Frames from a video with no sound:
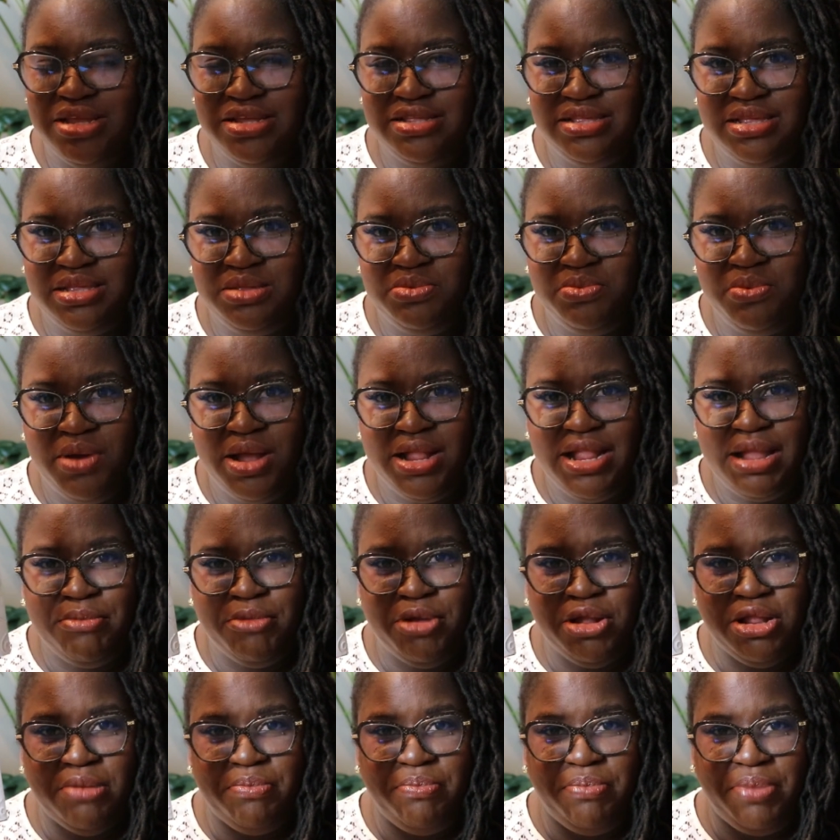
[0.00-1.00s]
this is one I'm
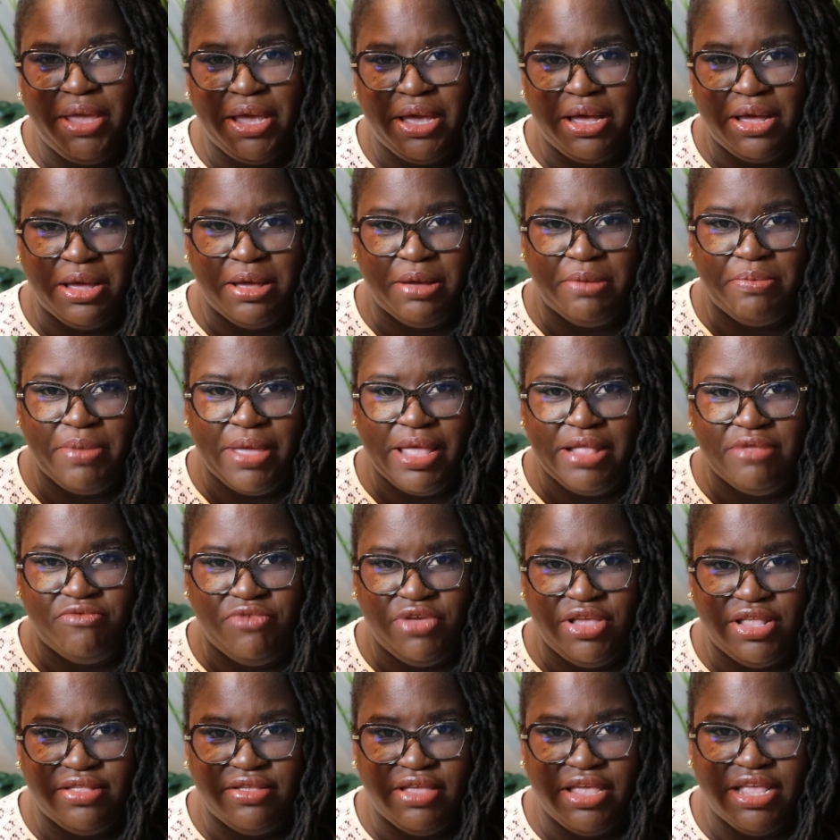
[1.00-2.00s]
going to pick up and
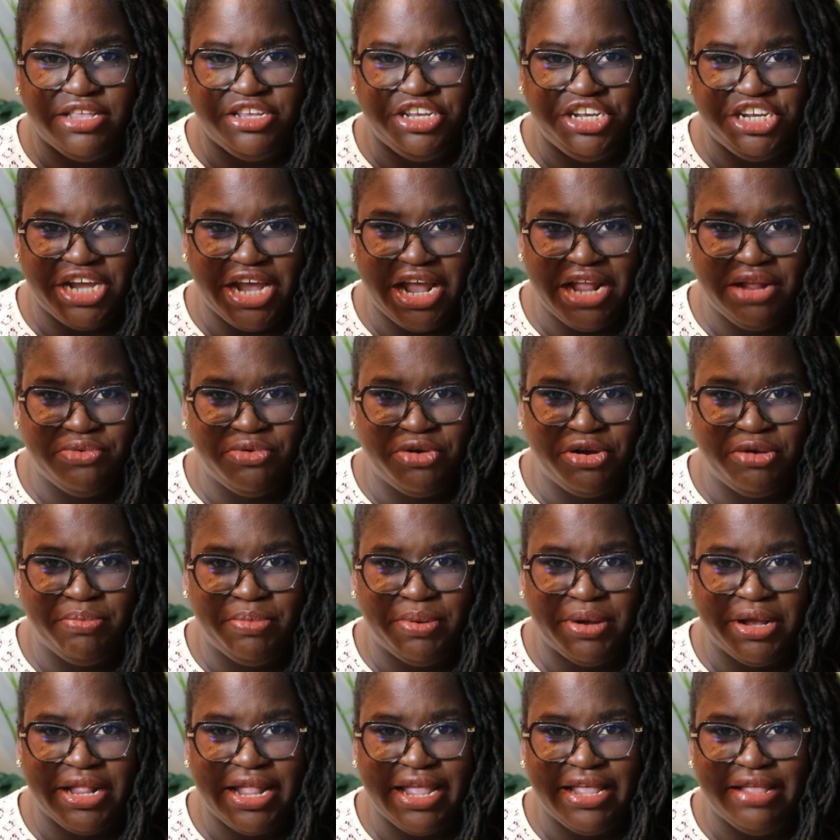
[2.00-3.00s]
read in January,
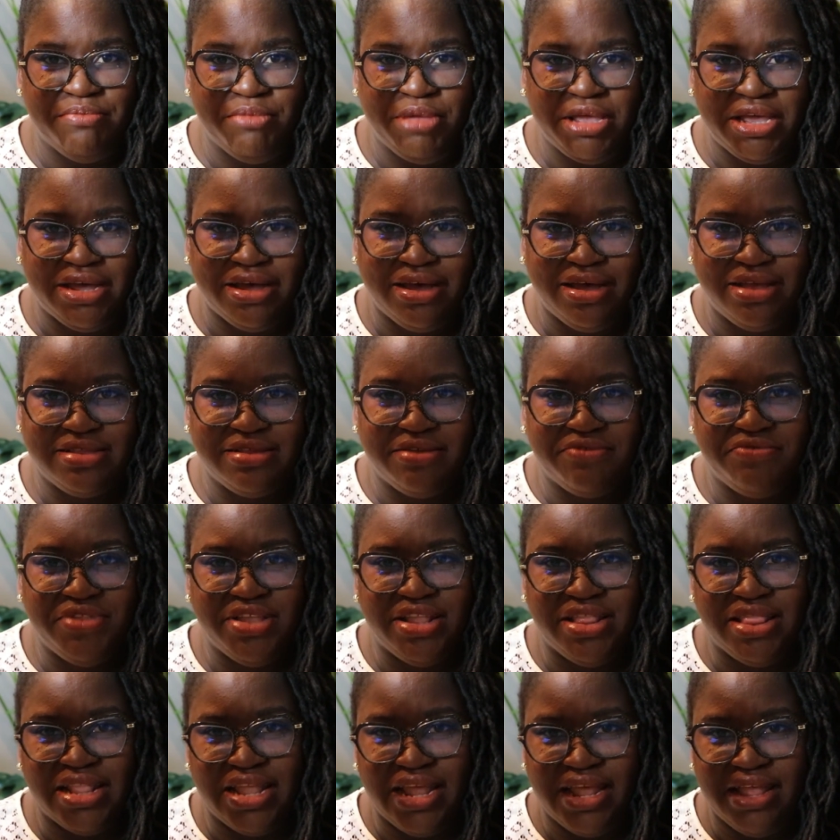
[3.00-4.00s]
but because of
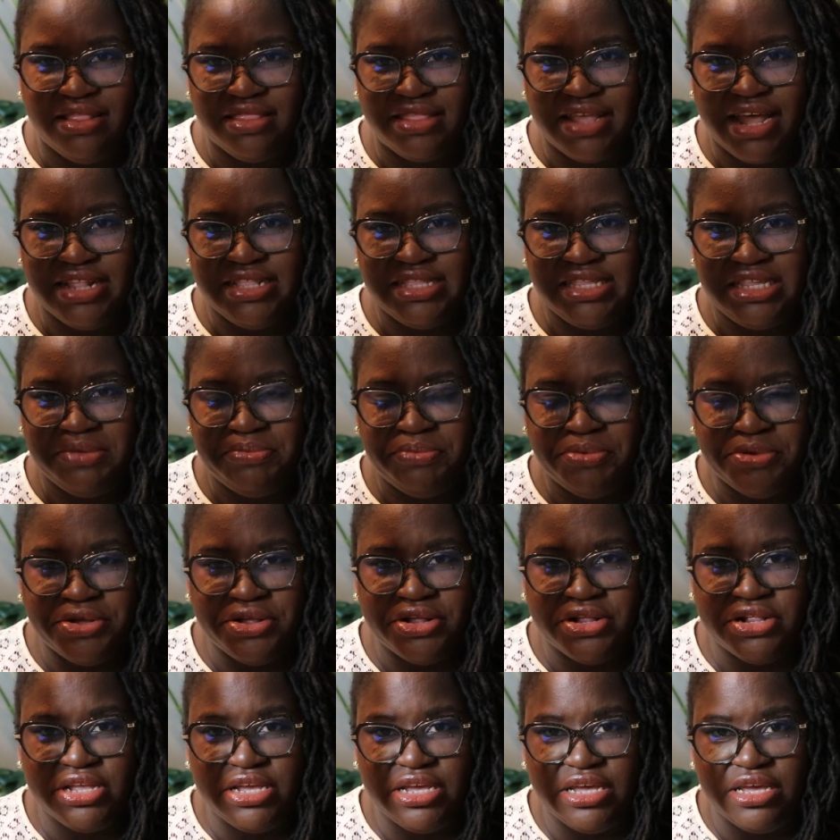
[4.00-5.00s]
the length, I
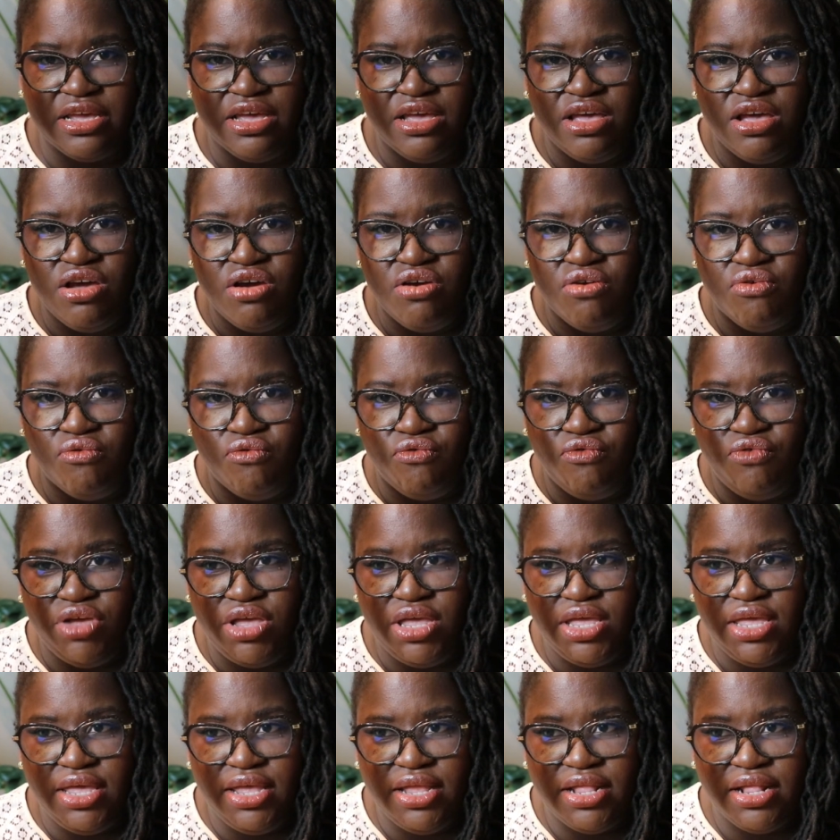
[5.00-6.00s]
typically
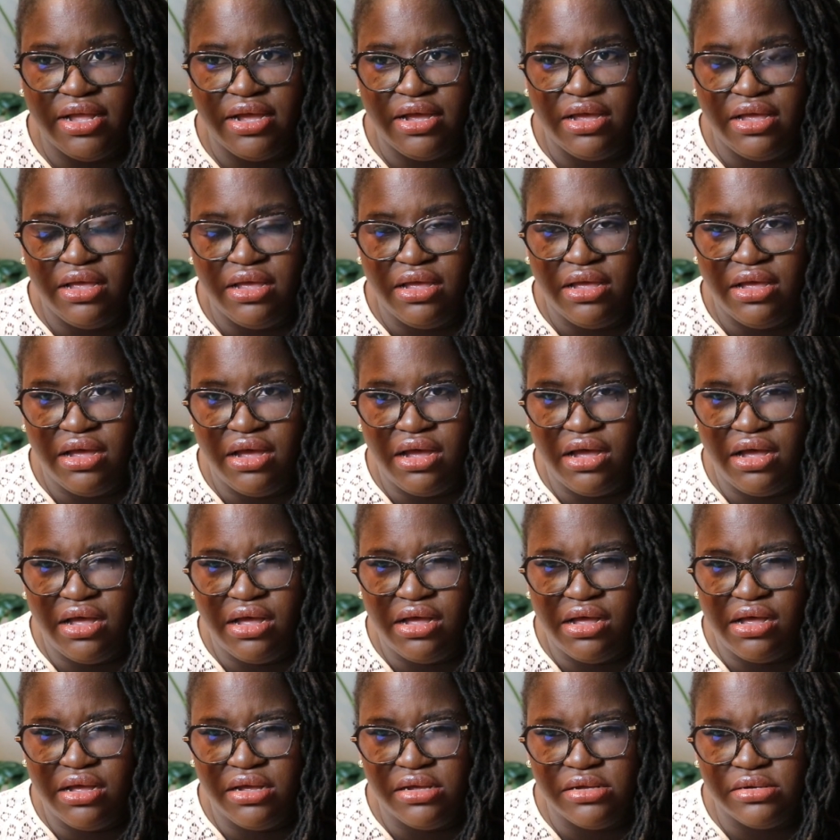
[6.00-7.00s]
read,
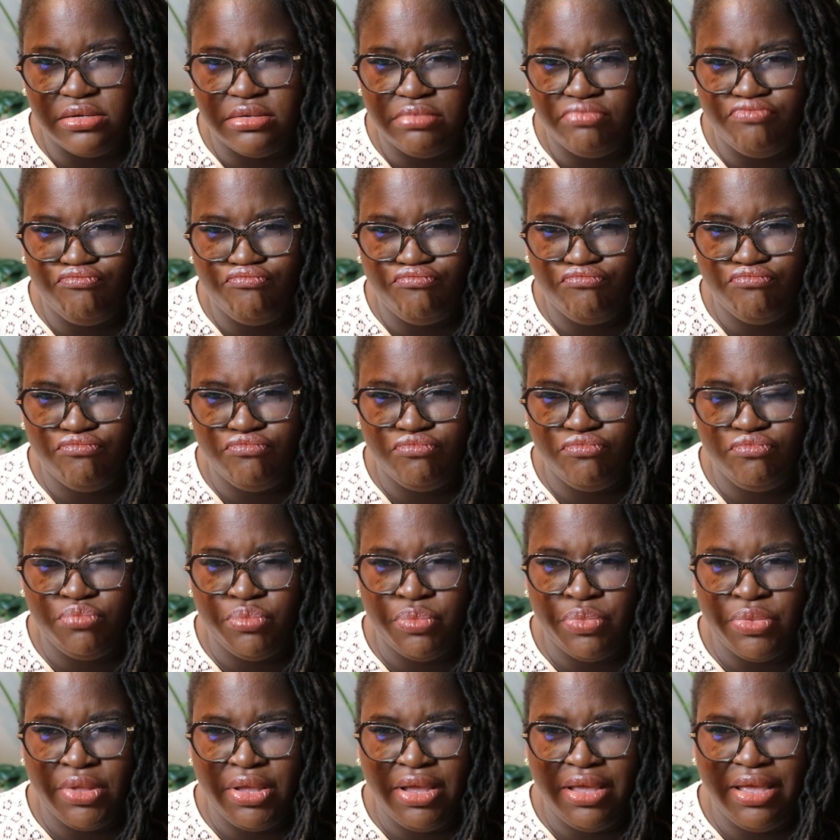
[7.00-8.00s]
uh,
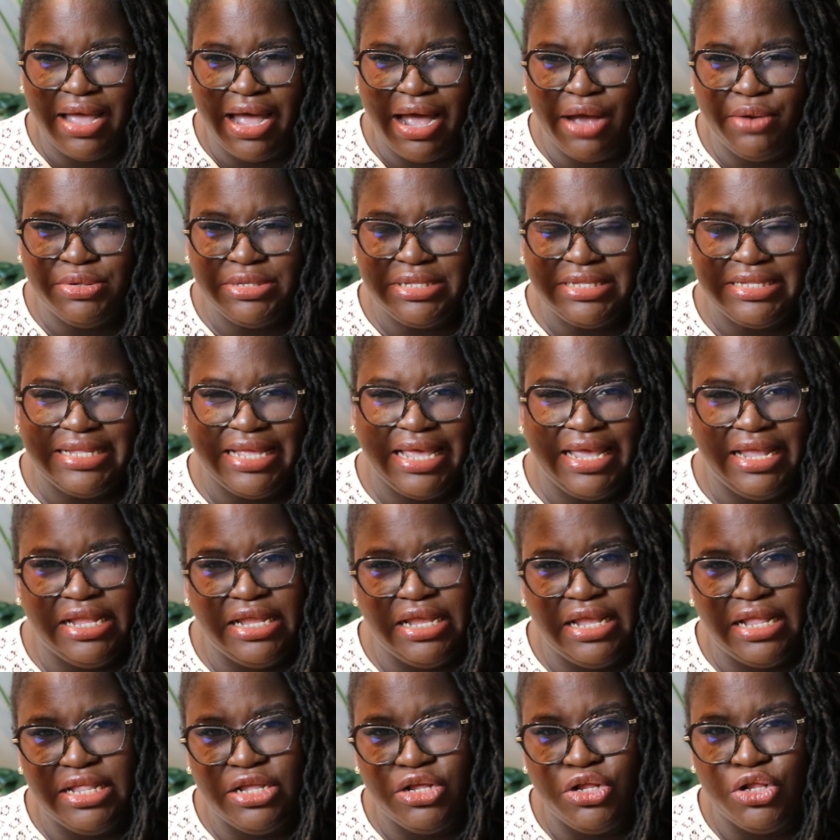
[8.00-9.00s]
I would
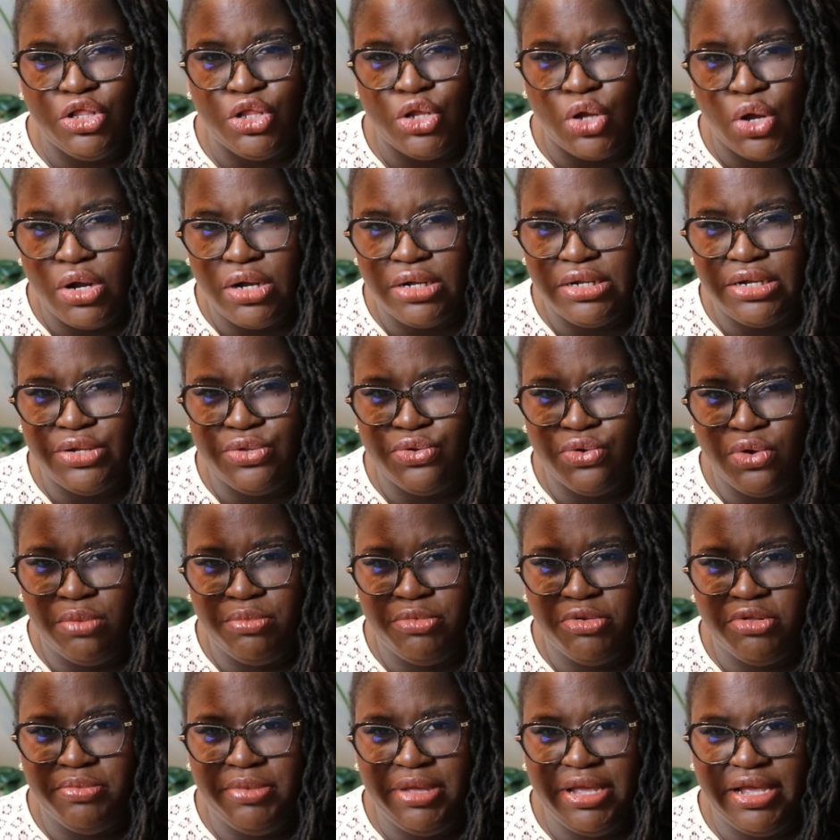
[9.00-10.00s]
say a little longer than
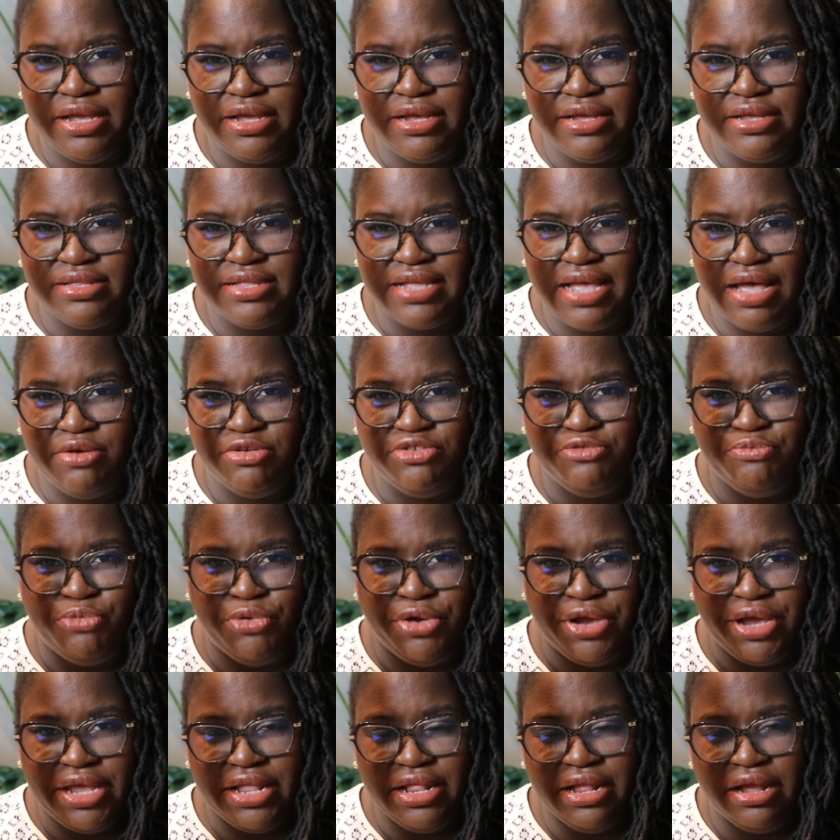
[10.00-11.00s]
normal because I would
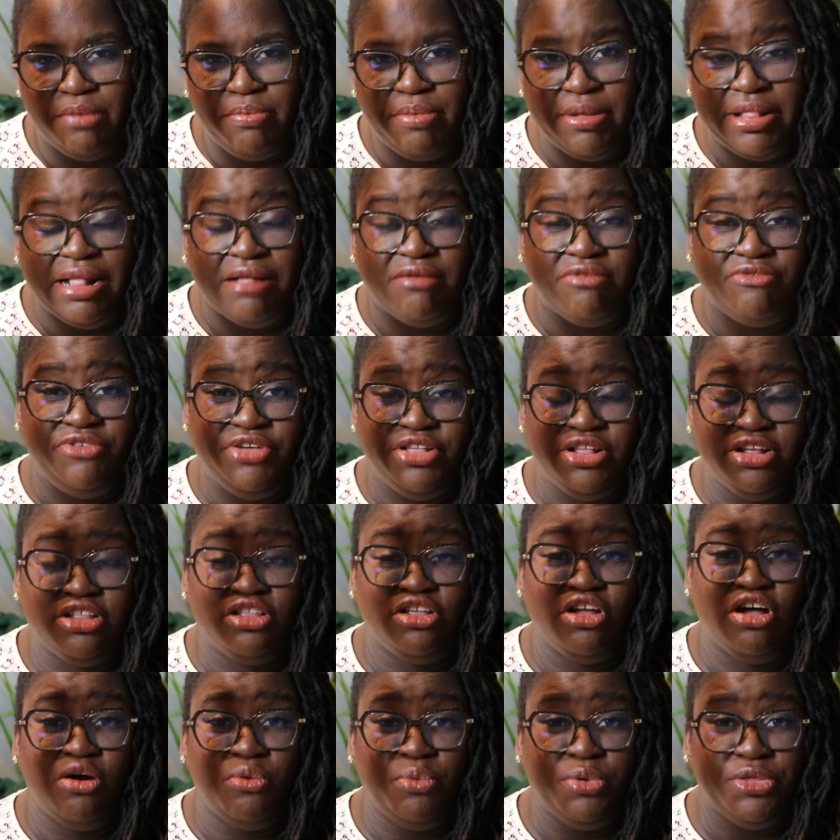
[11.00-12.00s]
break it up and I'll read
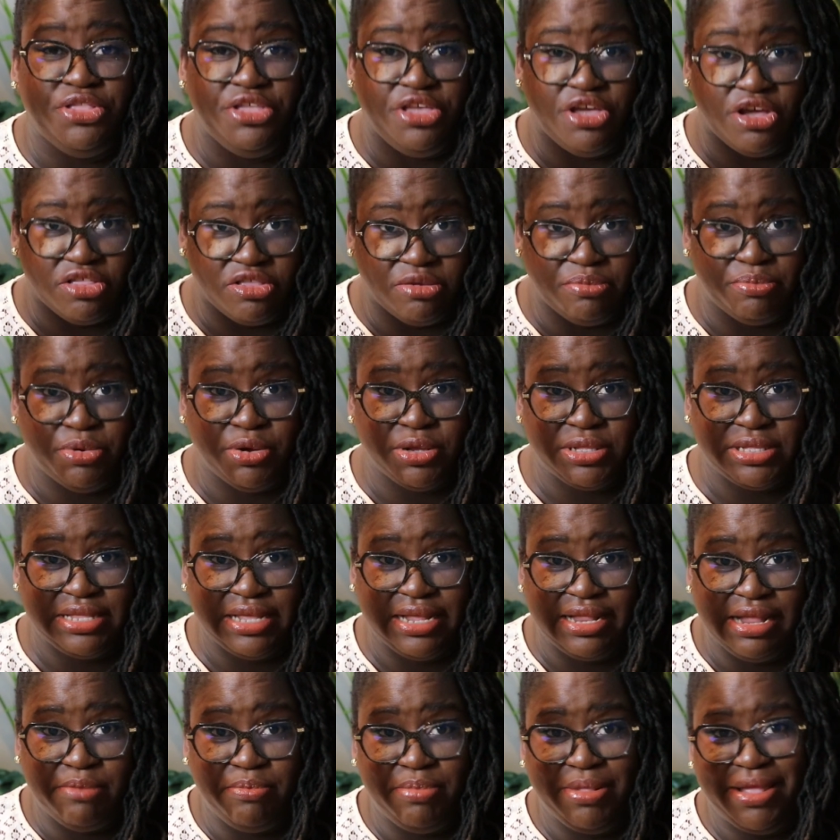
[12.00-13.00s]
along with the other books
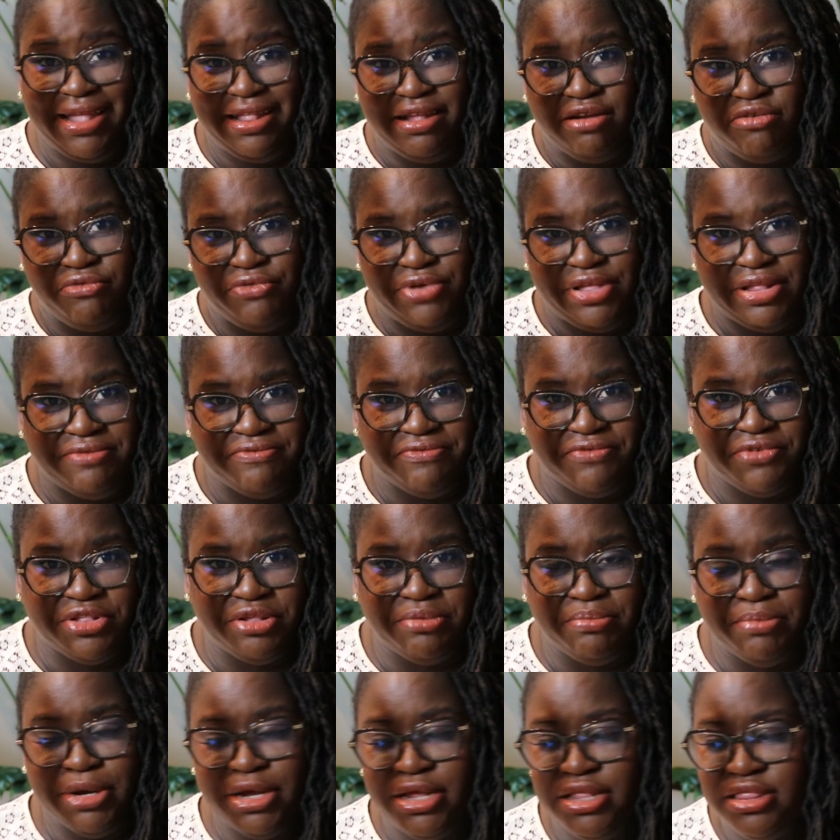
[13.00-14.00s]
that I plan on reading for
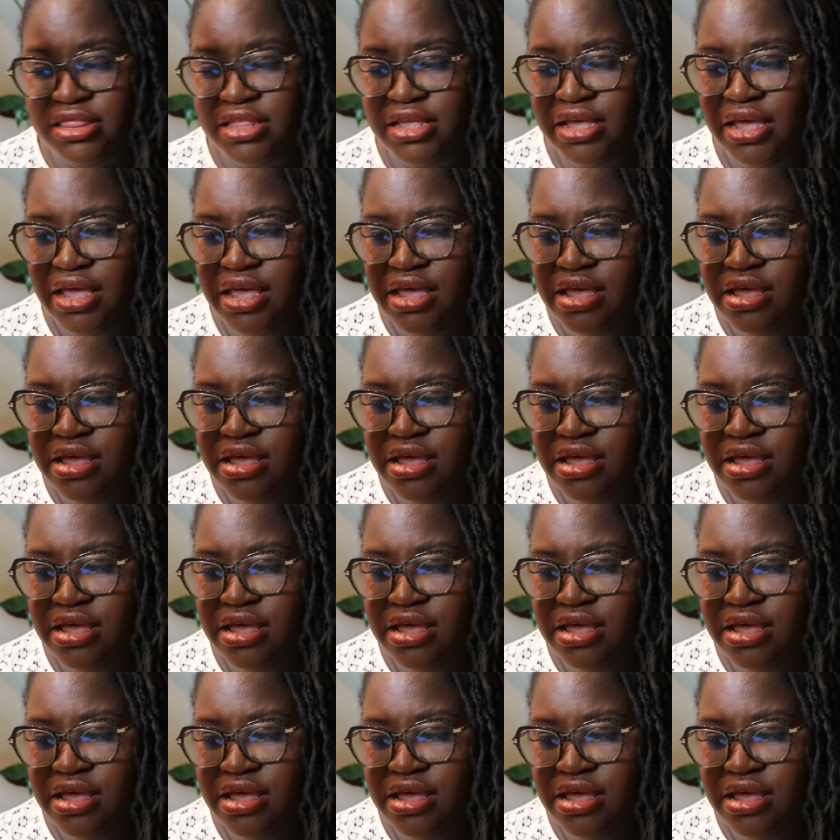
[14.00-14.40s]
the month.